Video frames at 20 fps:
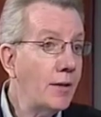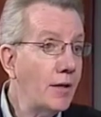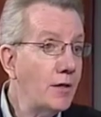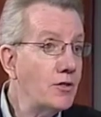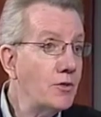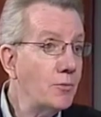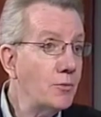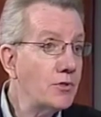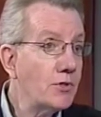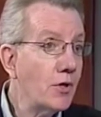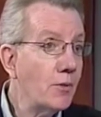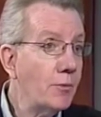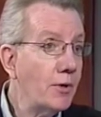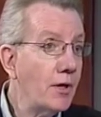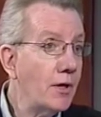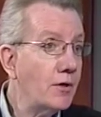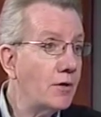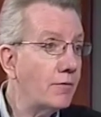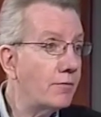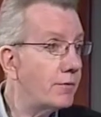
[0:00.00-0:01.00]
then she was
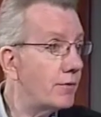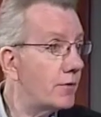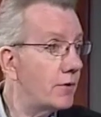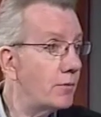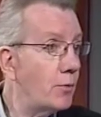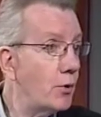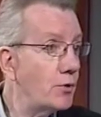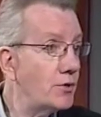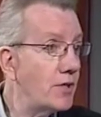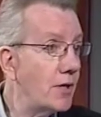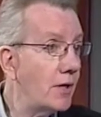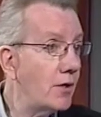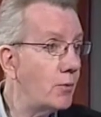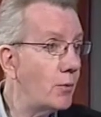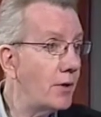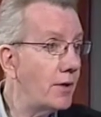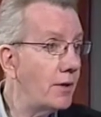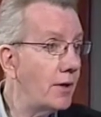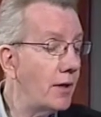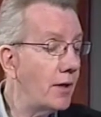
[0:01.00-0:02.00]
coming out of her motel
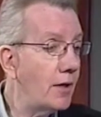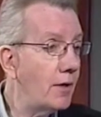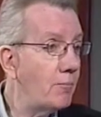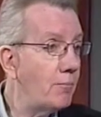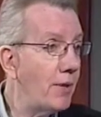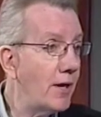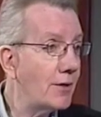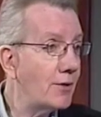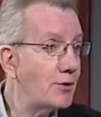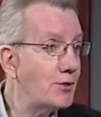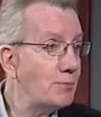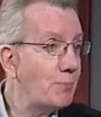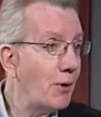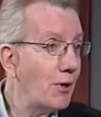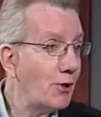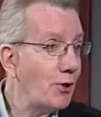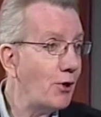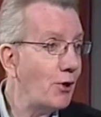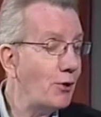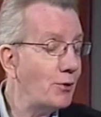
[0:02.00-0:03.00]
one day, Becker's
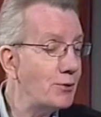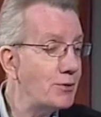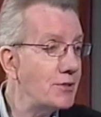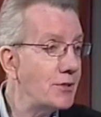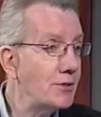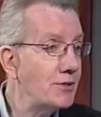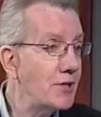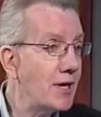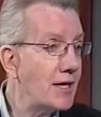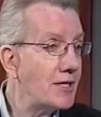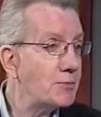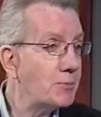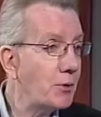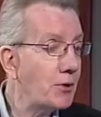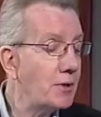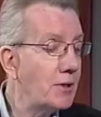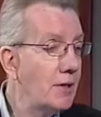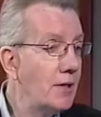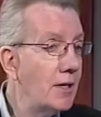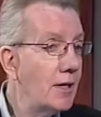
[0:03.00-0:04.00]
Bungalows in
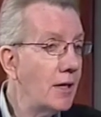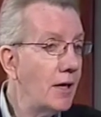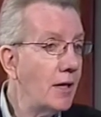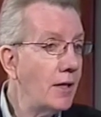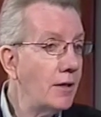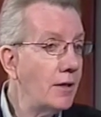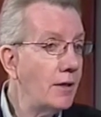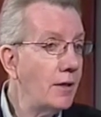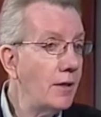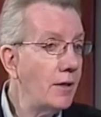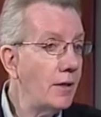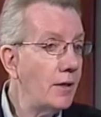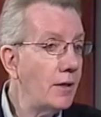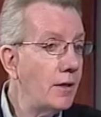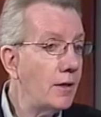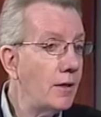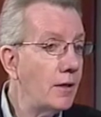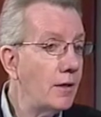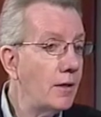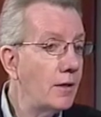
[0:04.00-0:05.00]
Jasper, and
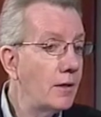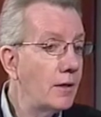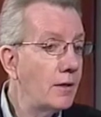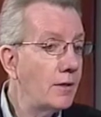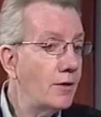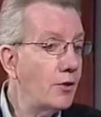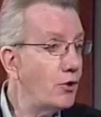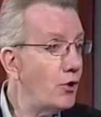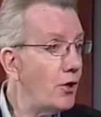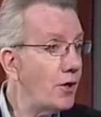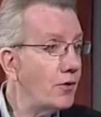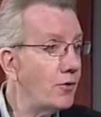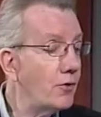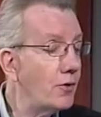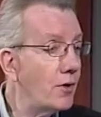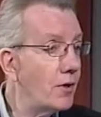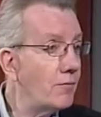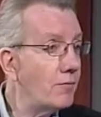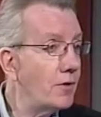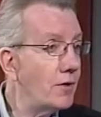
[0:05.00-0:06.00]
the
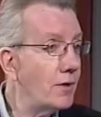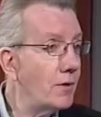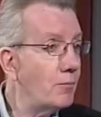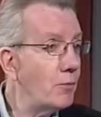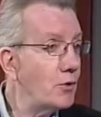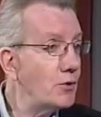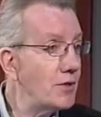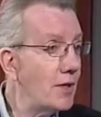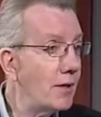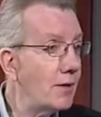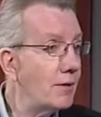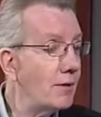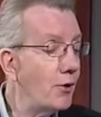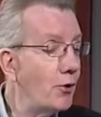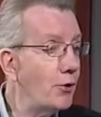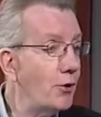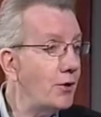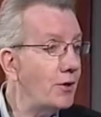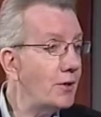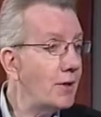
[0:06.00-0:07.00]
daughter of the motel
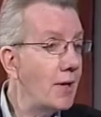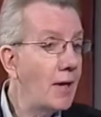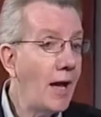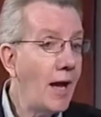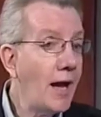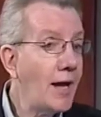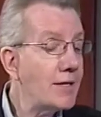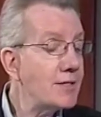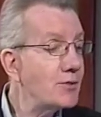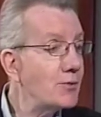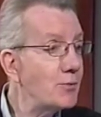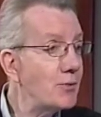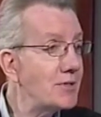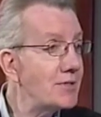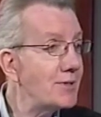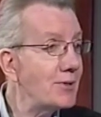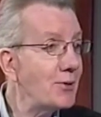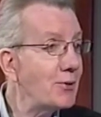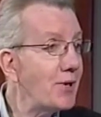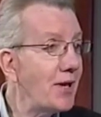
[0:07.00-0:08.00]
owner asked,
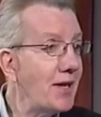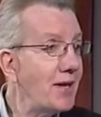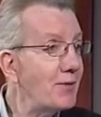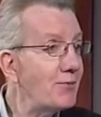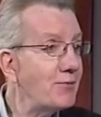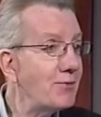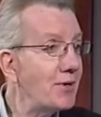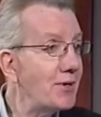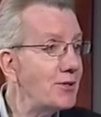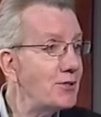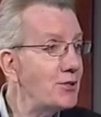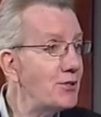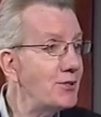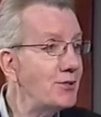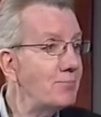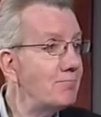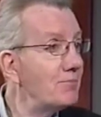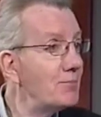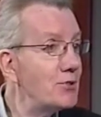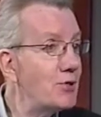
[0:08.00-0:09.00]
was it okay if
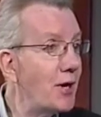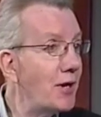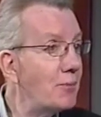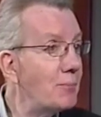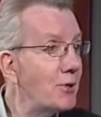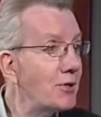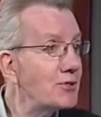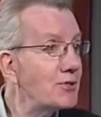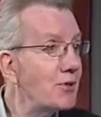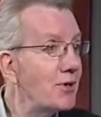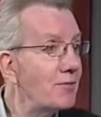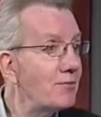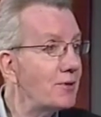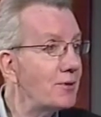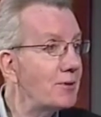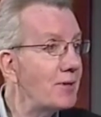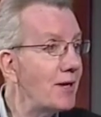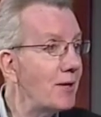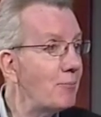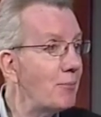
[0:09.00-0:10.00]
she shot a picture of
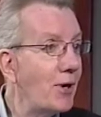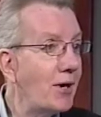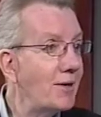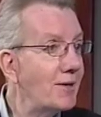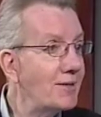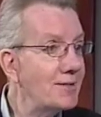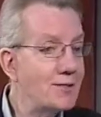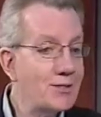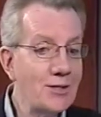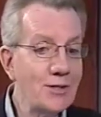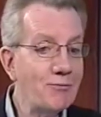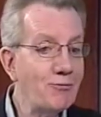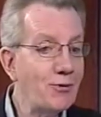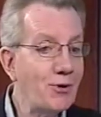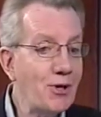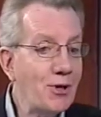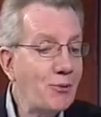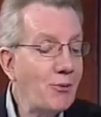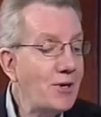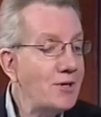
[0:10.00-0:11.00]
her? And Marilyn said
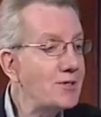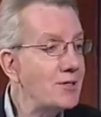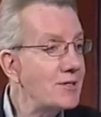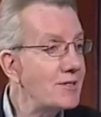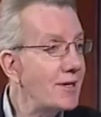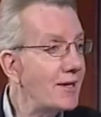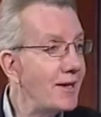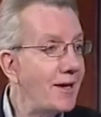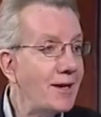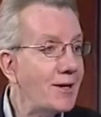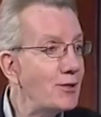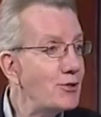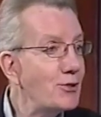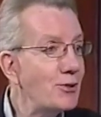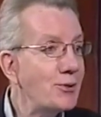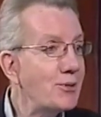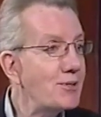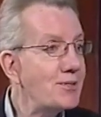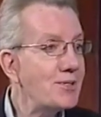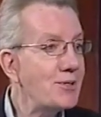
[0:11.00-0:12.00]
very graciously, yeah,
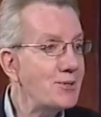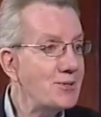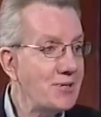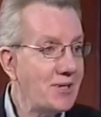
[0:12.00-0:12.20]
sure. So